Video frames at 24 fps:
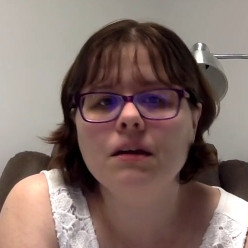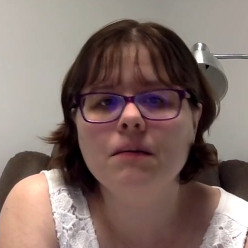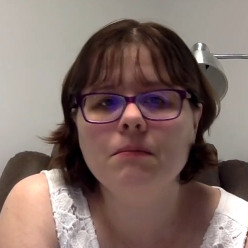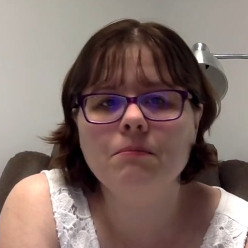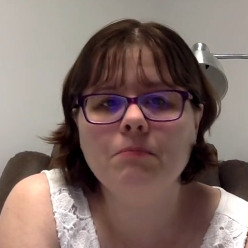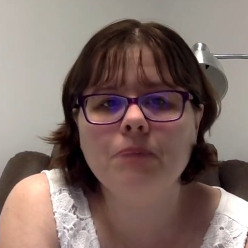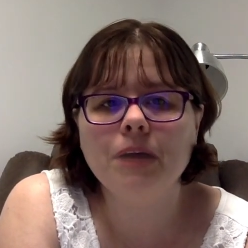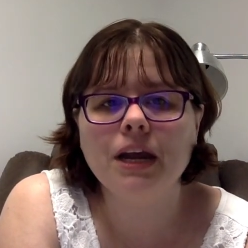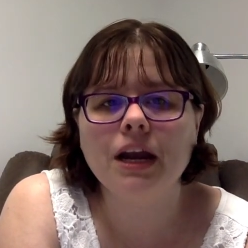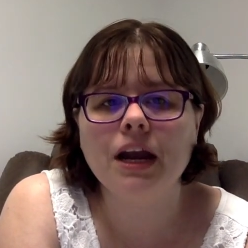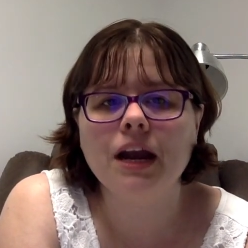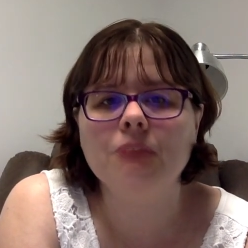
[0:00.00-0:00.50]

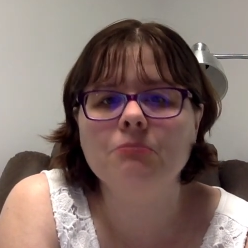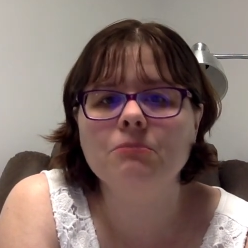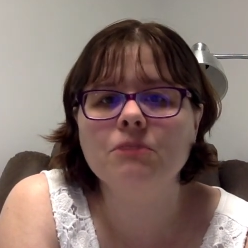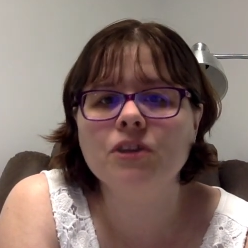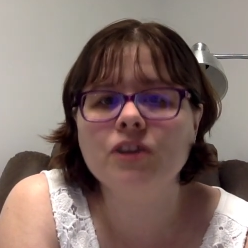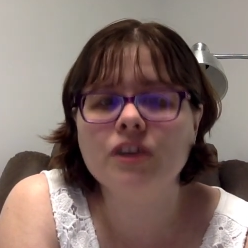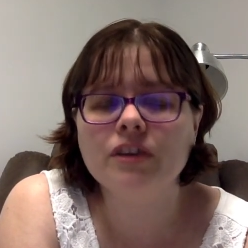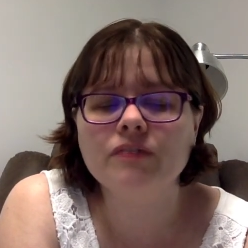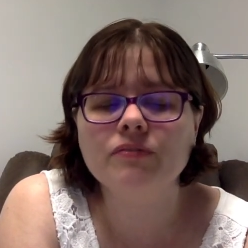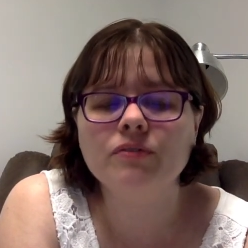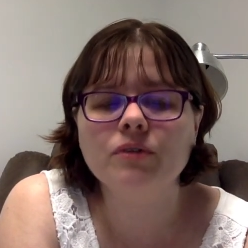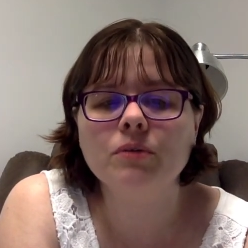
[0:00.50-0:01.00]
but I'm
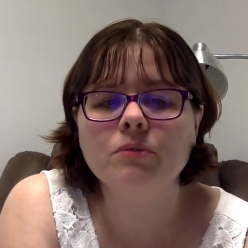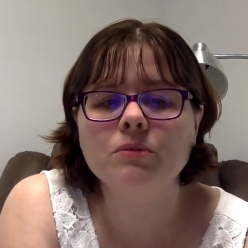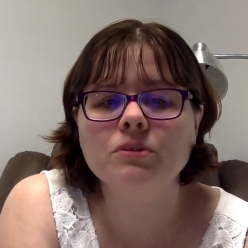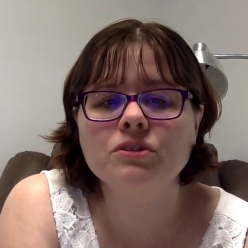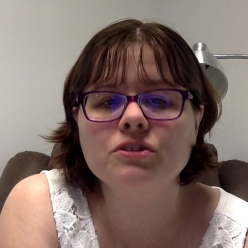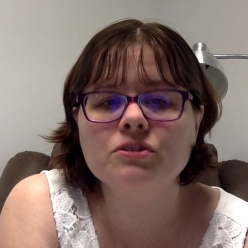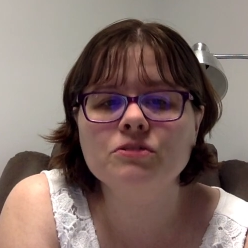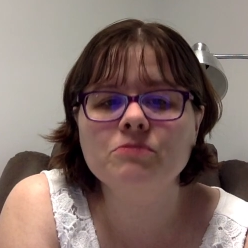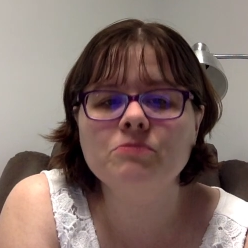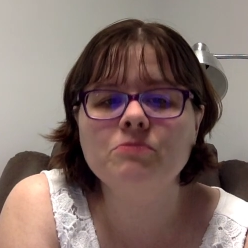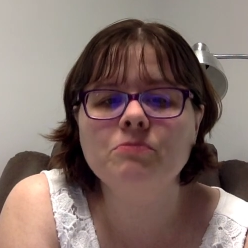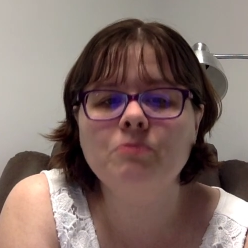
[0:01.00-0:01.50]
looking forward
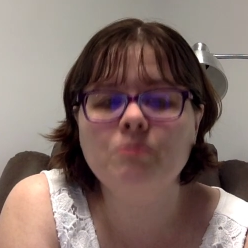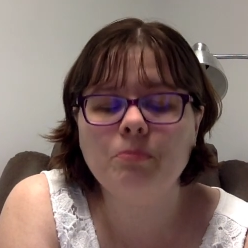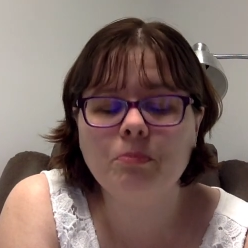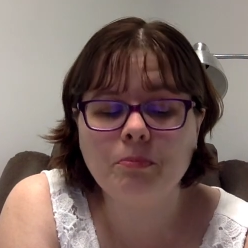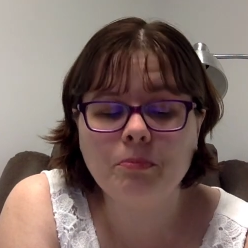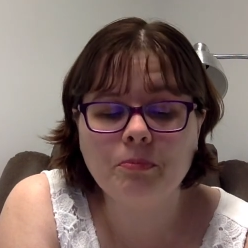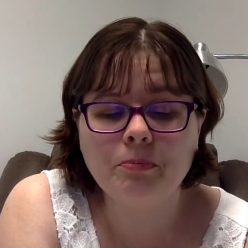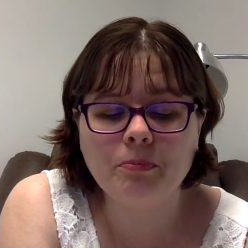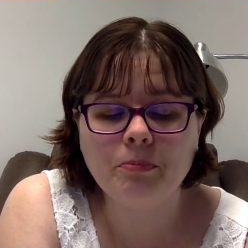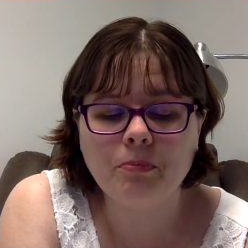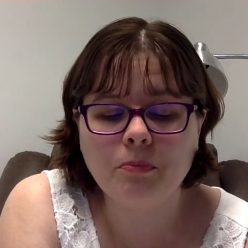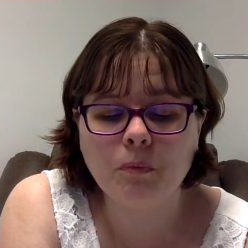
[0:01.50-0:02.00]
to
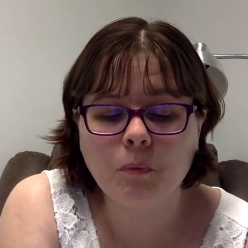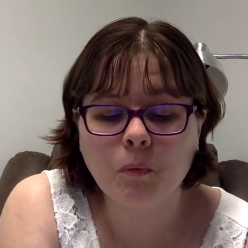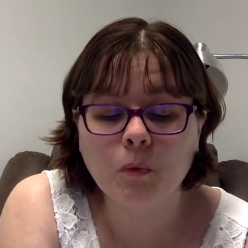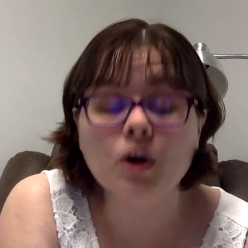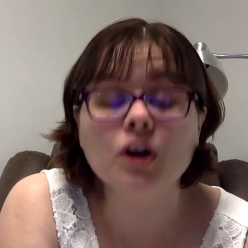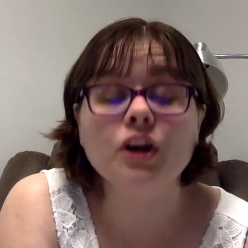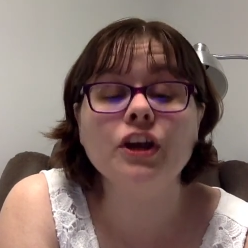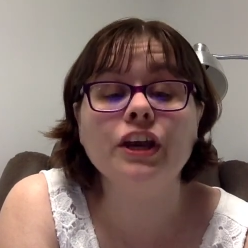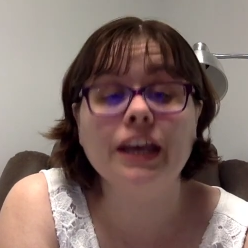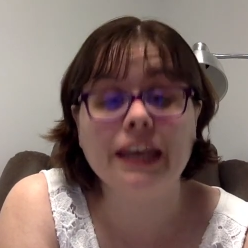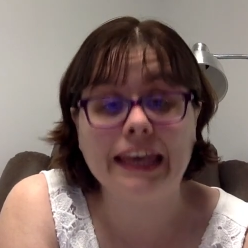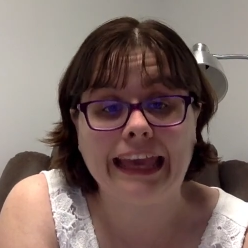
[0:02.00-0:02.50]

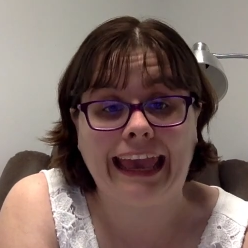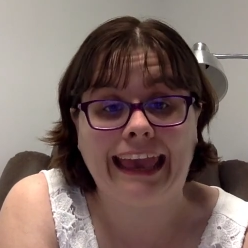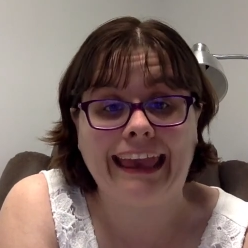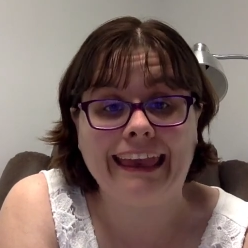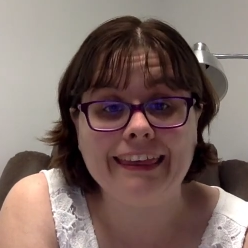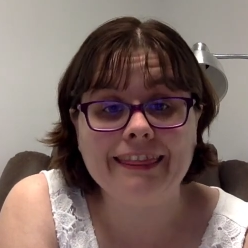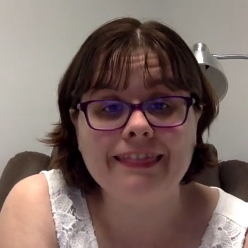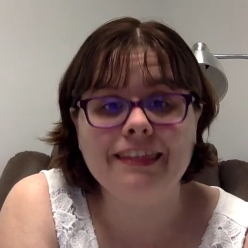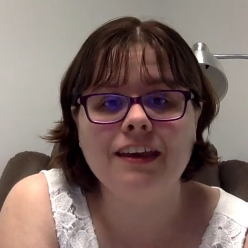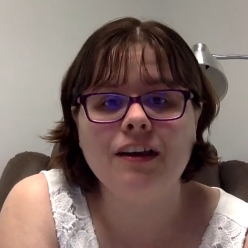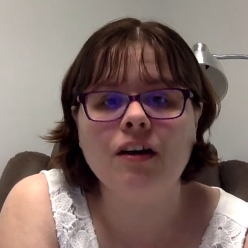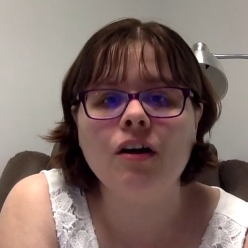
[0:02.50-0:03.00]
working
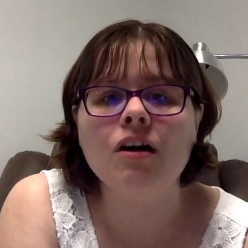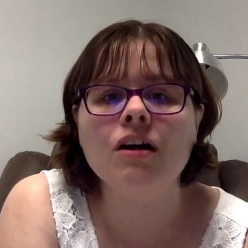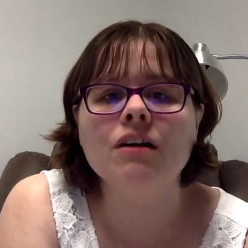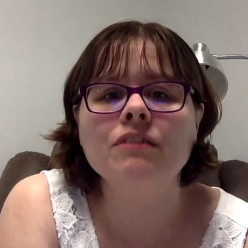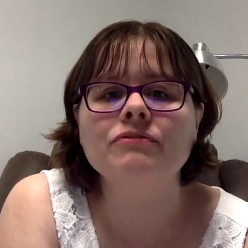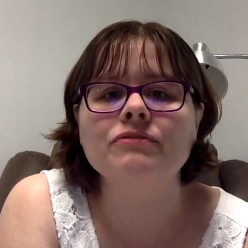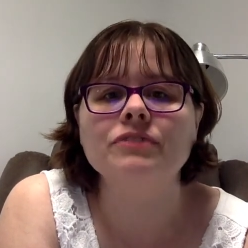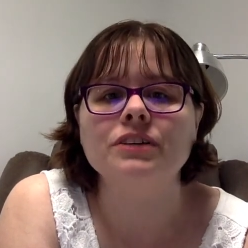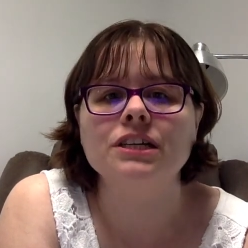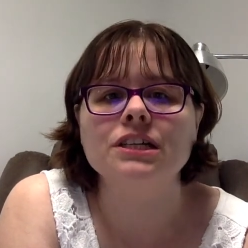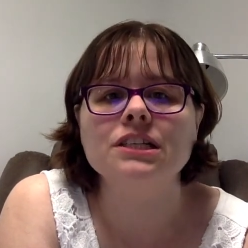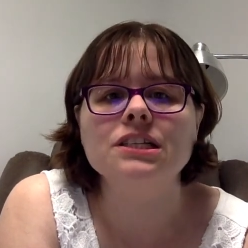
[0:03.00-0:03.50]
in the
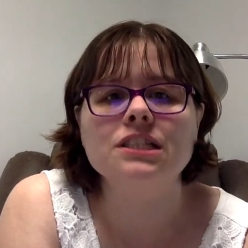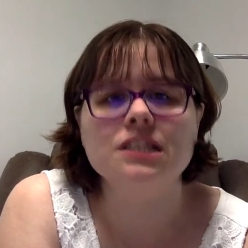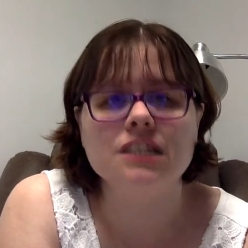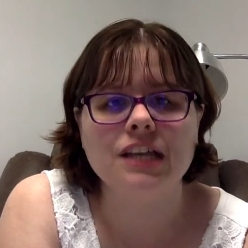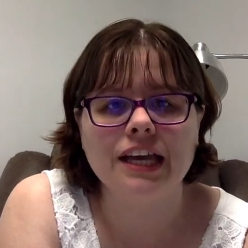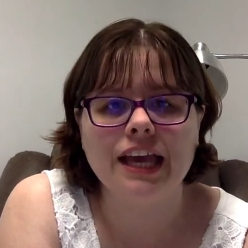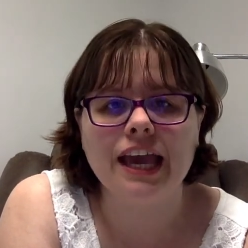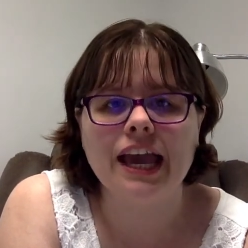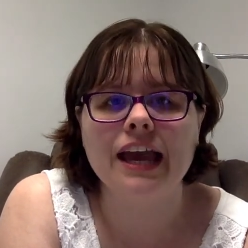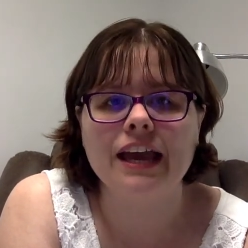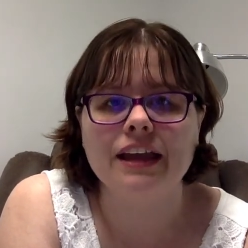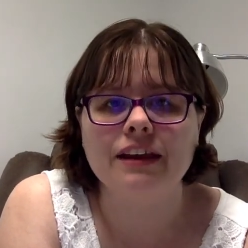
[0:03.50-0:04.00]
office
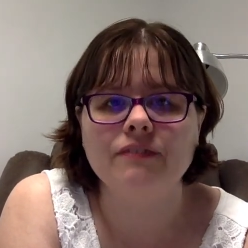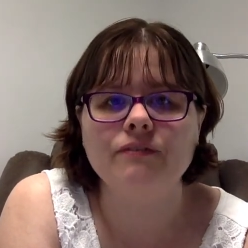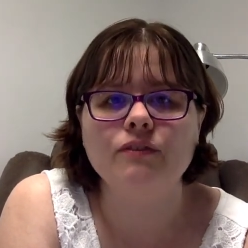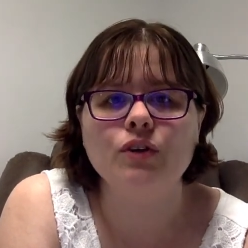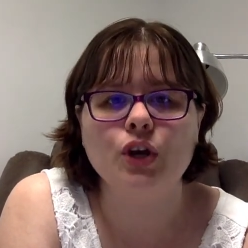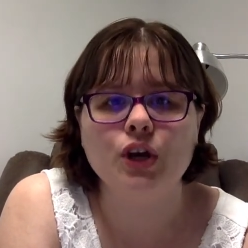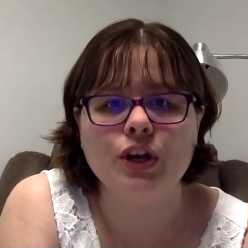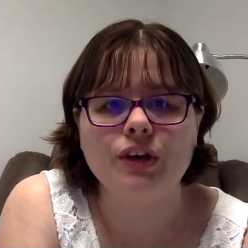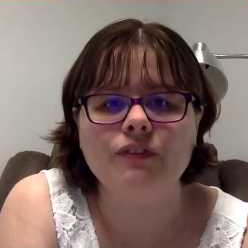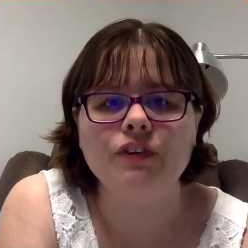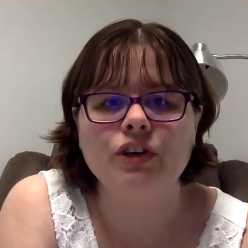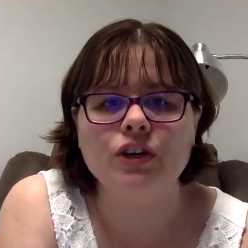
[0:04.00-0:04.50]
again
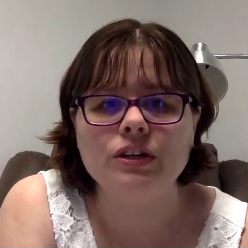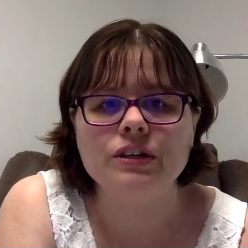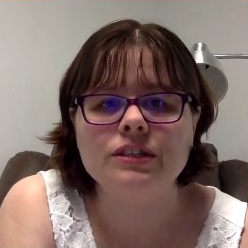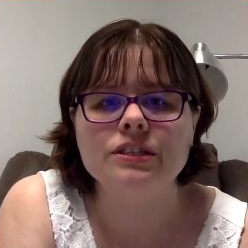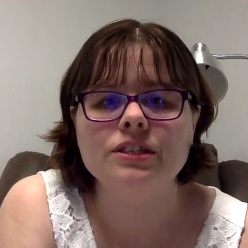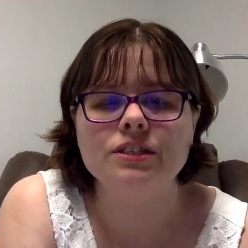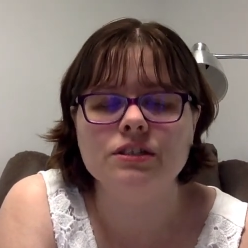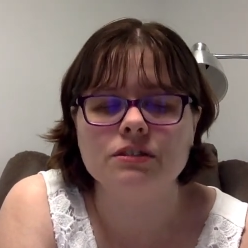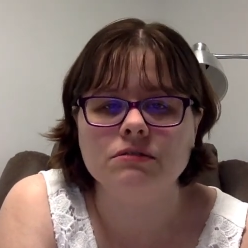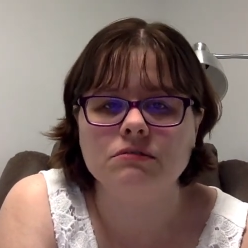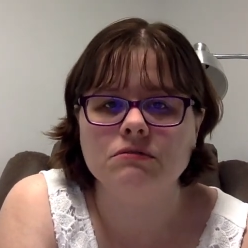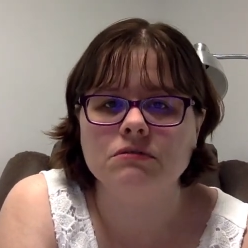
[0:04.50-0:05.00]
very, very
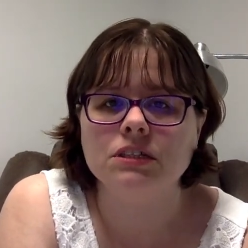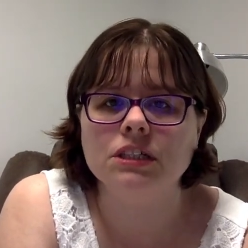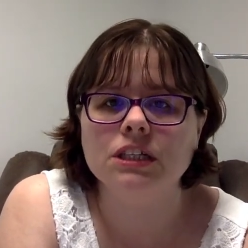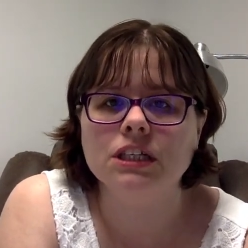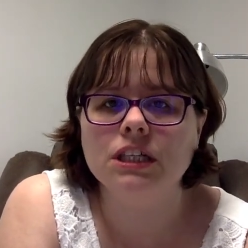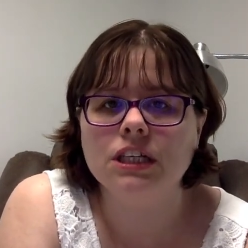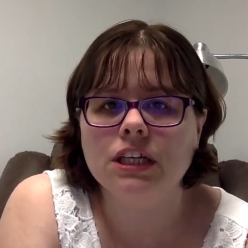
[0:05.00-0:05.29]
soon.